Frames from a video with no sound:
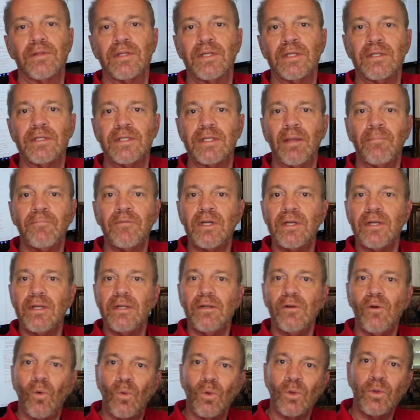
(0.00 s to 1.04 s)
The indemnity,
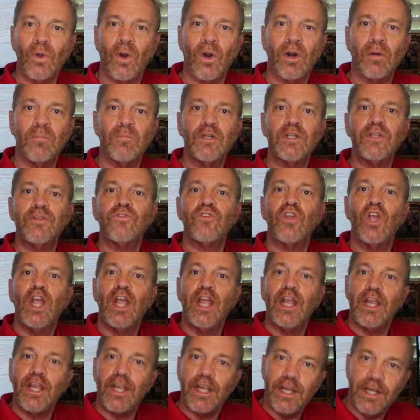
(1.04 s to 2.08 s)
hold harmless,
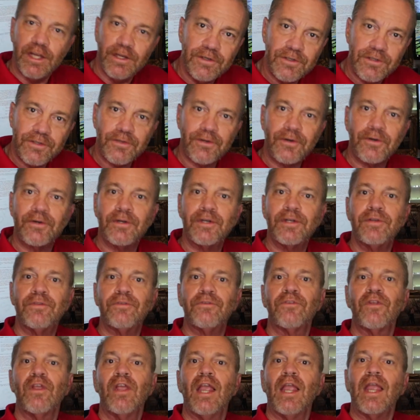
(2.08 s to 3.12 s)

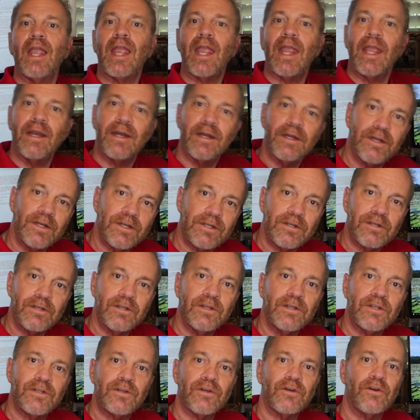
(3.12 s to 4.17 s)
insurance, and additional
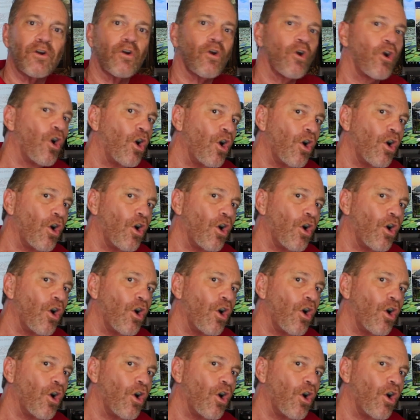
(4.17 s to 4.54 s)
insured are